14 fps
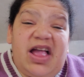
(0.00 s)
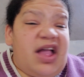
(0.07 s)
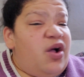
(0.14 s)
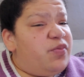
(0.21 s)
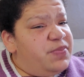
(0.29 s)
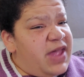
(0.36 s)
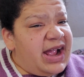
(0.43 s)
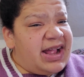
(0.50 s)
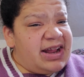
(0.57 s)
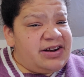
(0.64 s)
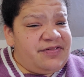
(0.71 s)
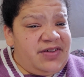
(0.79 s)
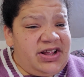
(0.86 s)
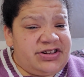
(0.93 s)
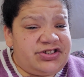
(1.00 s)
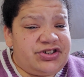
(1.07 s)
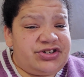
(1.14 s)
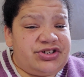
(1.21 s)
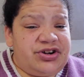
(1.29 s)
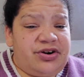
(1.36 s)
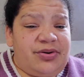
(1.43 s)
I hope that kind of
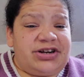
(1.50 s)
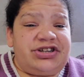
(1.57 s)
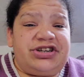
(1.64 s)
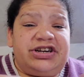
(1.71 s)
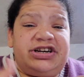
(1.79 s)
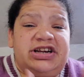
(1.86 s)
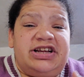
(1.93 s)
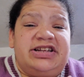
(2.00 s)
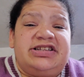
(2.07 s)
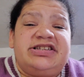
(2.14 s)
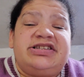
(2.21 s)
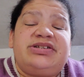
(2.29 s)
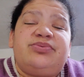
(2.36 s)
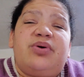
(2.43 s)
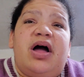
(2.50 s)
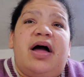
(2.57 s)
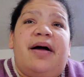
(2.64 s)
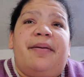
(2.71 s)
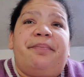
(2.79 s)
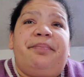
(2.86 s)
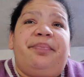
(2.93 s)
answers your question. It's
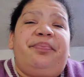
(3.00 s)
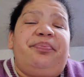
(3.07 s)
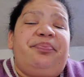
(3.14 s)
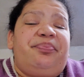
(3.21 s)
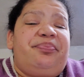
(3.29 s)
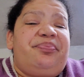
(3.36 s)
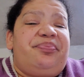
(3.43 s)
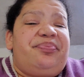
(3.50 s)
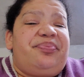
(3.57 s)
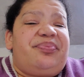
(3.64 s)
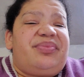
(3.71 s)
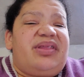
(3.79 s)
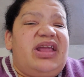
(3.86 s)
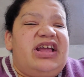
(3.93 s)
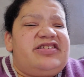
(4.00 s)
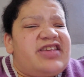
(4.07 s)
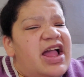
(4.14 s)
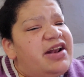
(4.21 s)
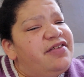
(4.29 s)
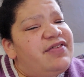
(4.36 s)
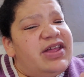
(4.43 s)
kind
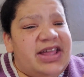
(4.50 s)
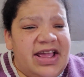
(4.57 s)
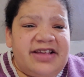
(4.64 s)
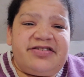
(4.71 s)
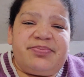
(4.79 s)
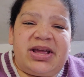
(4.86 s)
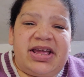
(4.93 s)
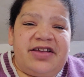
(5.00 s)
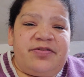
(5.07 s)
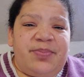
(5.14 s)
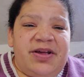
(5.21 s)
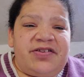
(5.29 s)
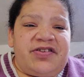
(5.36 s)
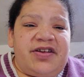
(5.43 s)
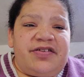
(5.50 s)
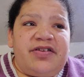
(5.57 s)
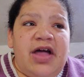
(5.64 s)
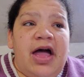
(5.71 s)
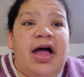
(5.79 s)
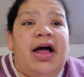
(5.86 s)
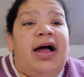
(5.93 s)
of a case-by-case
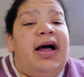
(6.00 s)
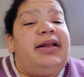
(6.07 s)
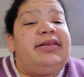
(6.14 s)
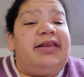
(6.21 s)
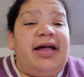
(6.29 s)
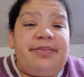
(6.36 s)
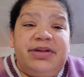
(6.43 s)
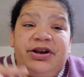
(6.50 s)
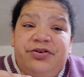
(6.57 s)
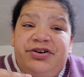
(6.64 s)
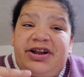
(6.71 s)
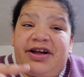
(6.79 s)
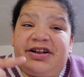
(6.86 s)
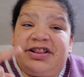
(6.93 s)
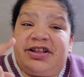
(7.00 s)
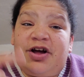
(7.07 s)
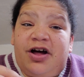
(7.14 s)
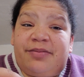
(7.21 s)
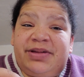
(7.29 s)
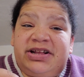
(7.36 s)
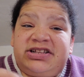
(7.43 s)
basis. Let me know down in the
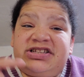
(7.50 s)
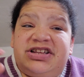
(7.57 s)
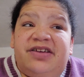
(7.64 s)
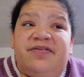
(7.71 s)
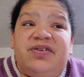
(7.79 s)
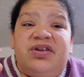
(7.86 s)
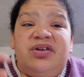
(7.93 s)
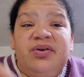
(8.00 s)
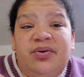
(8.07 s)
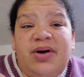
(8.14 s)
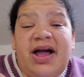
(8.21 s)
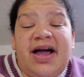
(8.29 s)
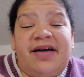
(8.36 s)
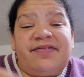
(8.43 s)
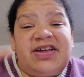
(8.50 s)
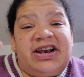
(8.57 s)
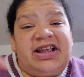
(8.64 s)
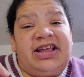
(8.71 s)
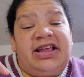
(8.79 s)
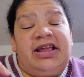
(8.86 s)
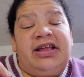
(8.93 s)
comments if you have
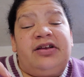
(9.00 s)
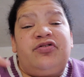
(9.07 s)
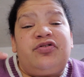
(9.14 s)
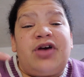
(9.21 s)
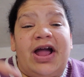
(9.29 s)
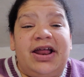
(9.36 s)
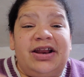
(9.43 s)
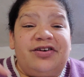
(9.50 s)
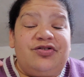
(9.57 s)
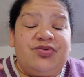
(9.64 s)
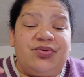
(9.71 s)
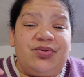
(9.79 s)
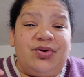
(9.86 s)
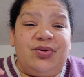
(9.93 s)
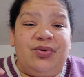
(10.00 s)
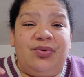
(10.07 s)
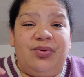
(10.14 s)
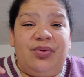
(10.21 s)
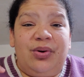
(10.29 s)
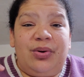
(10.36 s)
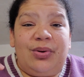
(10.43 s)
any tried-and-true